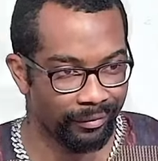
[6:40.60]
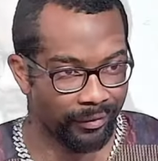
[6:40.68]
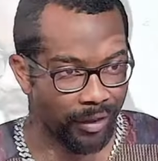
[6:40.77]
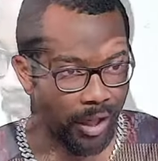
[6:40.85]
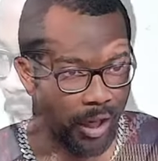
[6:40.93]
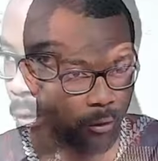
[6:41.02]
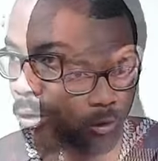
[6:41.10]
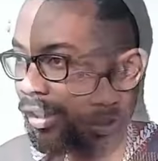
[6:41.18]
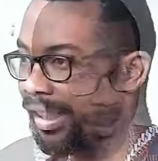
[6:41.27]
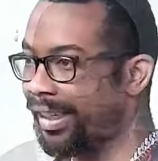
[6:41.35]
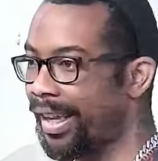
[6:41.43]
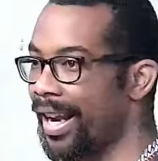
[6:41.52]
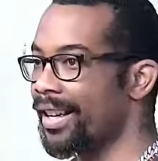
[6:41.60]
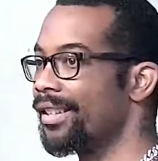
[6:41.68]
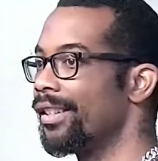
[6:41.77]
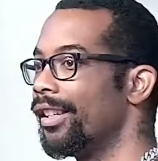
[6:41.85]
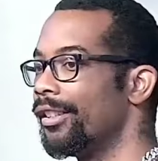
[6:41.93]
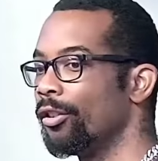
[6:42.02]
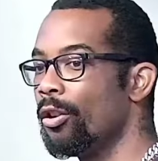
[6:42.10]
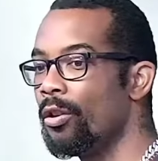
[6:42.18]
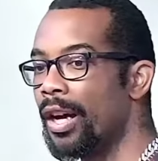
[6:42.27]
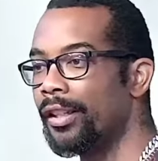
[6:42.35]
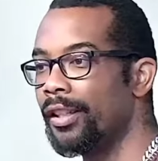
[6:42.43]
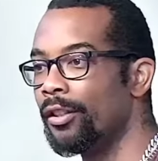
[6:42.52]
It wasn't an accident. Oh, I
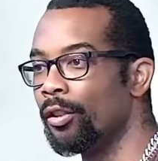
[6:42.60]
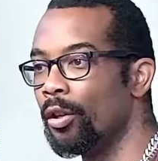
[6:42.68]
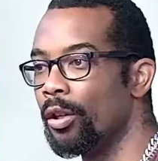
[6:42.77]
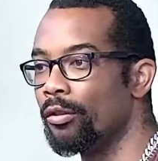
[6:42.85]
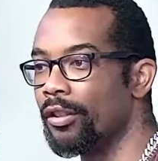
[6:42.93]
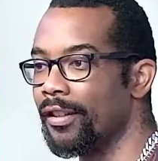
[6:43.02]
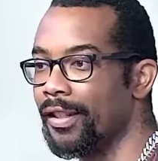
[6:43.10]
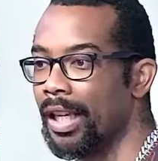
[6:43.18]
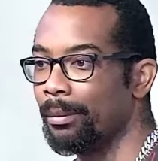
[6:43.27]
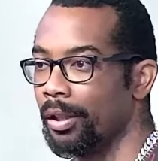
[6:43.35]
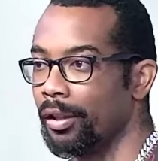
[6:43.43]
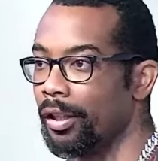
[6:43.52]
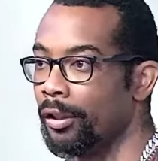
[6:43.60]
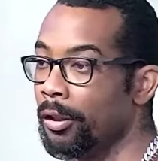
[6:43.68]
didn't know it was the Sabbath. He knew.